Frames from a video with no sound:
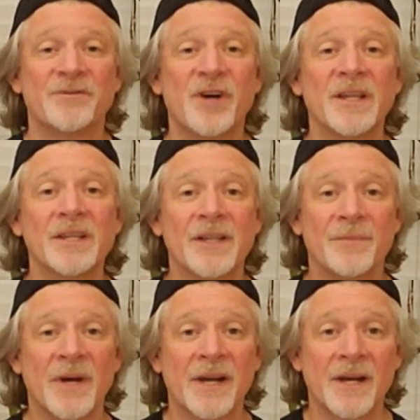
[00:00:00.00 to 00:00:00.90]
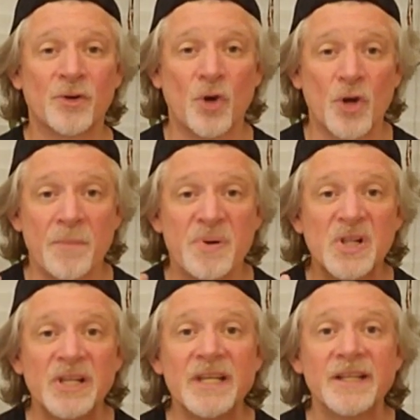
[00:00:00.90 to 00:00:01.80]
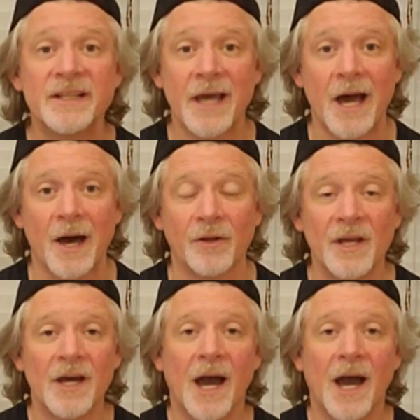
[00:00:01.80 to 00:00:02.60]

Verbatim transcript: finally let my hair grow completely out.